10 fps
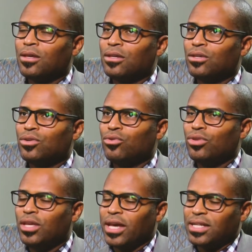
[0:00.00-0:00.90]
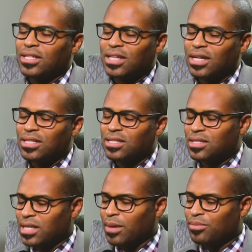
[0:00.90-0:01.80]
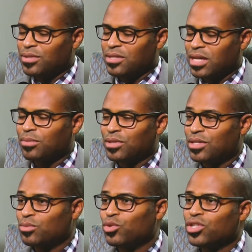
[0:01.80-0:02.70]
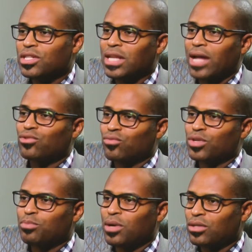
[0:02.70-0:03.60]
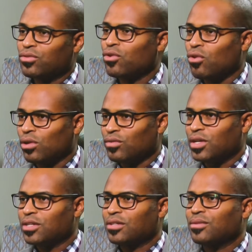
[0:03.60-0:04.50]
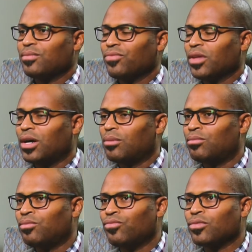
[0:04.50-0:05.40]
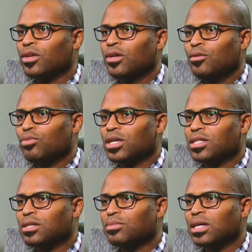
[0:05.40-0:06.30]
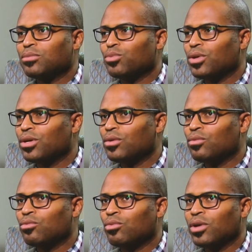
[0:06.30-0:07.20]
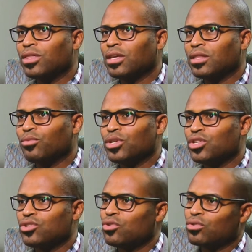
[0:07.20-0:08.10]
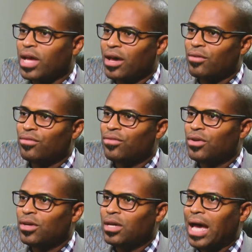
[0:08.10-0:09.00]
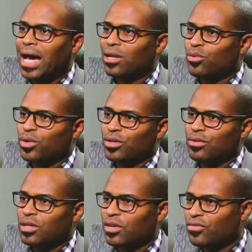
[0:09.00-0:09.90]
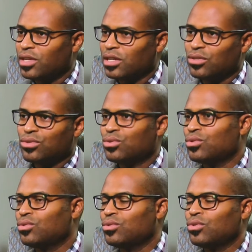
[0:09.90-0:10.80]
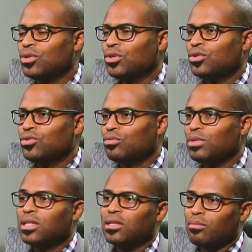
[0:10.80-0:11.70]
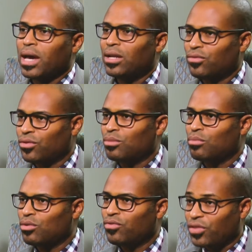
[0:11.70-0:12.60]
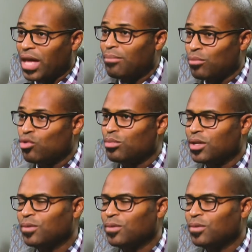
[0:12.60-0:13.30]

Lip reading: Who he exercised skepticism, which is a natural response for all of us, because sometimes we think that we just don't have adequate giftings to meet the demand for that moment,